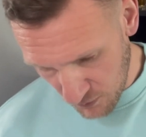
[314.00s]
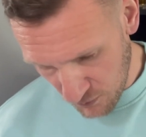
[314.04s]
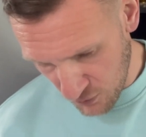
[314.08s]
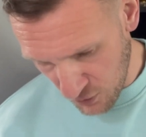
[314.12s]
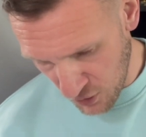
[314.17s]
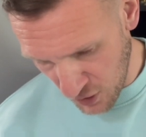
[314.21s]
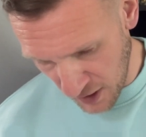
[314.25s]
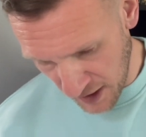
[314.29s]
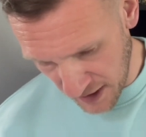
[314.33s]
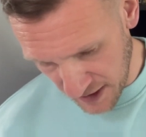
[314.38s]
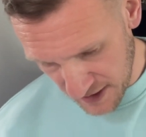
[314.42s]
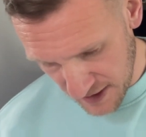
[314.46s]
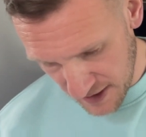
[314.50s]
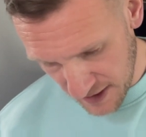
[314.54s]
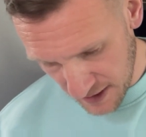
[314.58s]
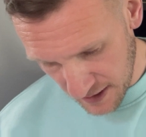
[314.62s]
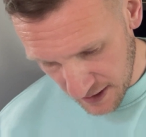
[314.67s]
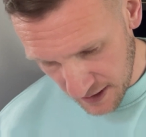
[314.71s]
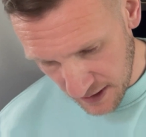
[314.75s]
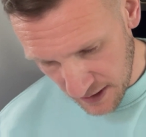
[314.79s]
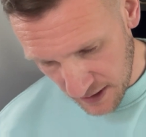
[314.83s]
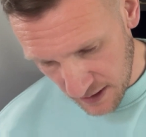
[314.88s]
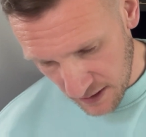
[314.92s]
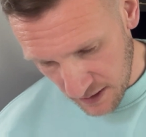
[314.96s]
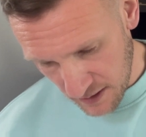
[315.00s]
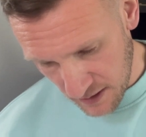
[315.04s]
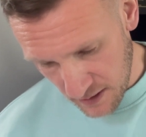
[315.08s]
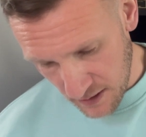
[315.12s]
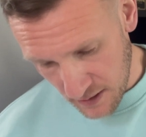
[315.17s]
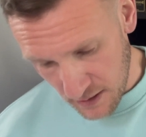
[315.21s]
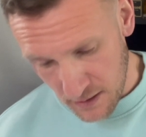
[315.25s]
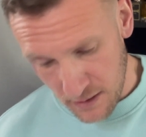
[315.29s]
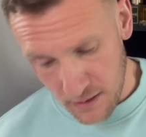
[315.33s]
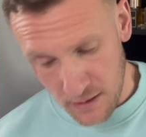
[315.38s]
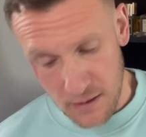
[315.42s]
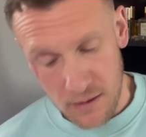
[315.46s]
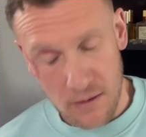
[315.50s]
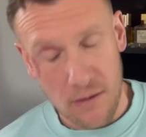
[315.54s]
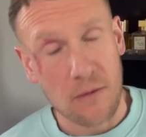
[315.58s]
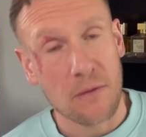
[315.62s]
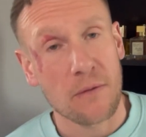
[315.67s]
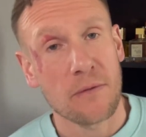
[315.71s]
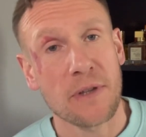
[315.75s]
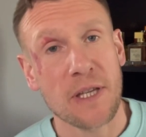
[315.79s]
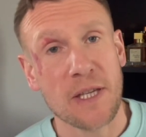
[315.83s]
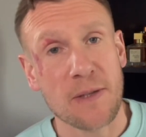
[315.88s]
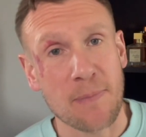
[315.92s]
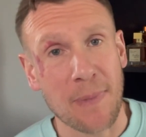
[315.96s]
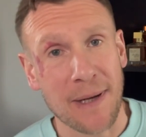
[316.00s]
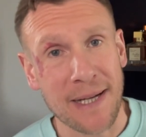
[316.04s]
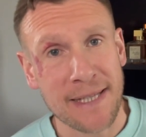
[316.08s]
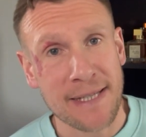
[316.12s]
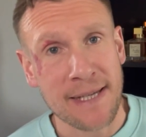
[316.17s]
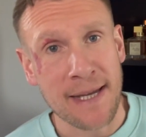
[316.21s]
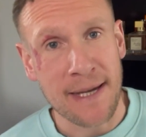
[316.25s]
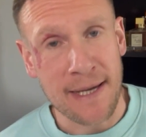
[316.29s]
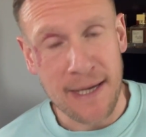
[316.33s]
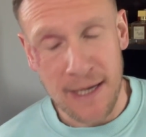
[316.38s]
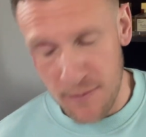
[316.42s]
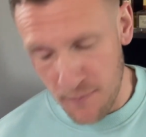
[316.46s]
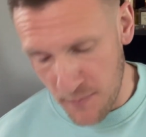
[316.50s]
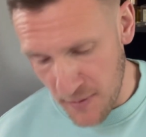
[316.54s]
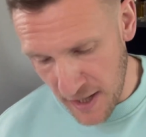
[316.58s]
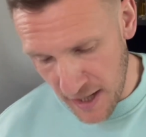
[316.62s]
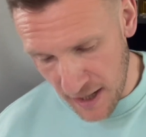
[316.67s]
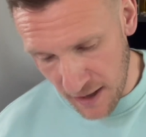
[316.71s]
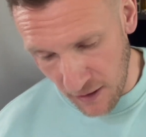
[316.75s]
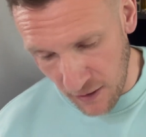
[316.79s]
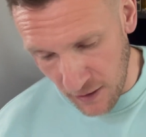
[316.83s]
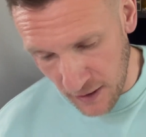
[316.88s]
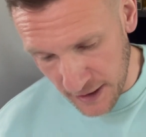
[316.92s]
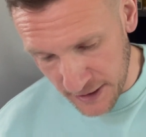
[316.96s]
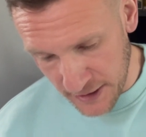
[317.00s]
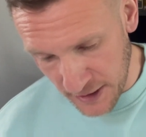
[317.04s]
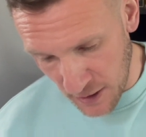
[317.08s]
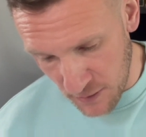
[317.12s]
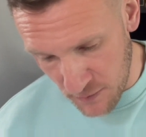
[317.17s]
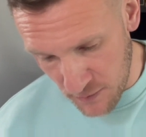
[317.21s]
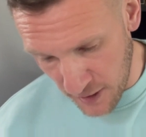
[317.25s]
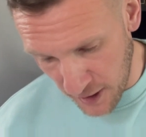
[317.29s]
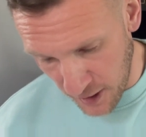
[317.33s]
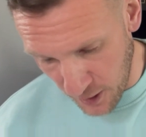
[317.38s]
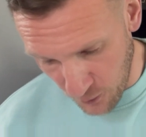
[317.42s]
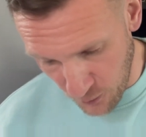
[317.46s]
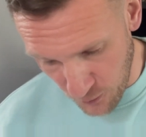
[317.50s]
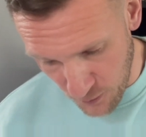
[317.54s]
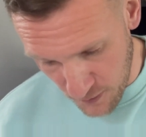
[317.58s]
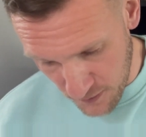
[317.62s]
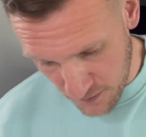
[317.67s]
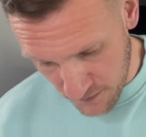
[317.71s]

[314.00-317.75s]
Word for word: Right. This may take a minute, I don't know.